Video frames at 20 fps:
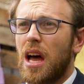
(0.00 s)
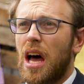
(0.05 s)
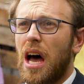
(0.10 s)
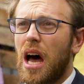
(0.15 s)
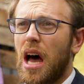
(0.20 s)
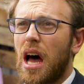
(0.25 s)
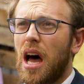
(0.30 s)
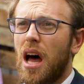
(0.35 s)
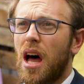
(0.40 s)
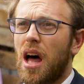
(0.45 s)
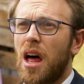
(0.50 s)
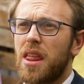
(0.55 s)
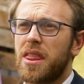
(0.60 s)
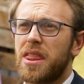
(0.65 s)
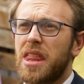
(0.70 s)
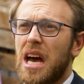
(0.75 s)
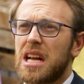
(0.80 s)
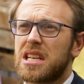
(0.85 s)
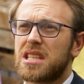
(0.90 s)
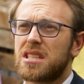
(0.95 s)

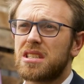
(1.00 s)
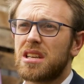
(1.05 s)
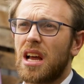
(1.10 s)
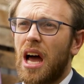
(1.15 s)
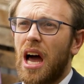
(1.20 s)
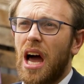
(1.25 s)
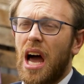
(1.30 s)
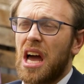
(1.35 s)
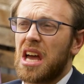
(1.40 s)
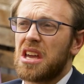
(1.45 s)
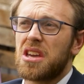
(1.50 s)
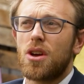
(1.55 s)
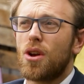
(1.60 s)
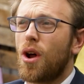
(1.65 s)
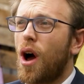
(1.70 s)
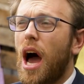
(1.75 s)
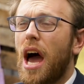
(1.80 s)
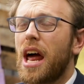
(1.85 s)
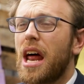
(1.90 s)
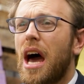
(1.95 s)
that
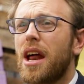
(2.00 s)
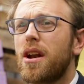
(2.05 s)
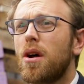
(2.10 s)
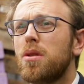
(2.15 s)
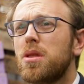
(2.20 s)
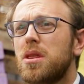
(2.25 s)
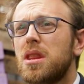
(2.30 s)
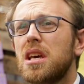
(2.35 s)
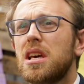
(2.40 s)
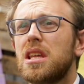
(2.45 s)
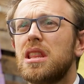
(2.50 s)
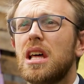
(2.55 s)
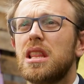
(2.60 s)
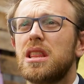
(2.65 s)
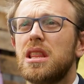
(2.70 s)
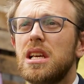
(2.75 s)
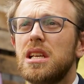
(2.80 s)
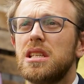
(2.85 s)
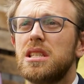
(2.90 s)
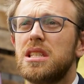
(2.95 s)
I don't think
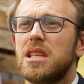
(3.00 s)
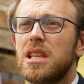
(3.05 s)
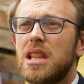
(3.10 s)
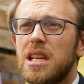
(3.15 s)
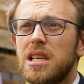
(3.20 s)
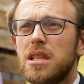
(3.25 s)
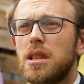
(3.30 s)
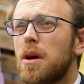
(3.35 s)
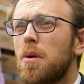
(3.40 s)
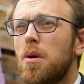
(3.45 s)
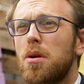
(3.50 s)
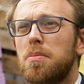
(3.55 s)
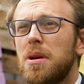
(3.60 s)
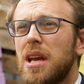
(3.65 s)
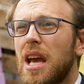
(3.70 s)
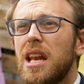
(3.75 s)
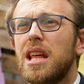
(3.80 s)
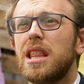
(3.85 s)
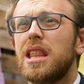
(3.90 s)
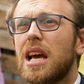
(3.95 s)
that there would
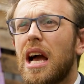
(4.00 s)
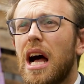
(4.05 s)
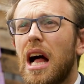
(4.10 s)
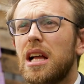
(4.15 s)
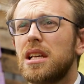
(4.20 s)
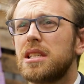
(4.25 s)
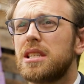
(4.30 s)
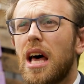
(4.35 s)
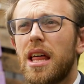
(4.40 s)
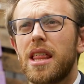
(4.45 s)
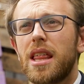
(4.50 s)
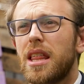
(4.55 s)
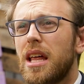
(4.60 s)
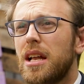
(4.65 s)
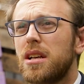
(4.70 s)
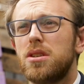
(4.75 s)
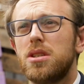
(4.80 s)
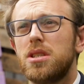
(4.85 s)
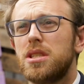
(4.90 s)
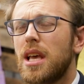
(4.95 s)
be anything else other
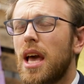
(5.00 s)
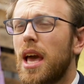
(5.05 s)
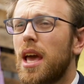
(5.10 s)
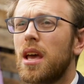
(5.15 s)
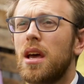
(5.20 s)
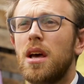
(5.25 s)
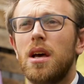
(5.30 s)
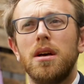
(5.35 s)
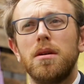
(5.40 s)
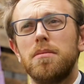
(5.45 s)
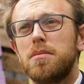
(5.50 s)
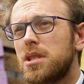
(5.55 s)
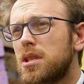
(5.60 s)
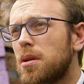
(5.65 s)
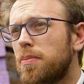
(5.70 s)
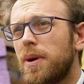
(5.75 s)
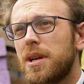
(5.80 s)
than to say, Mr.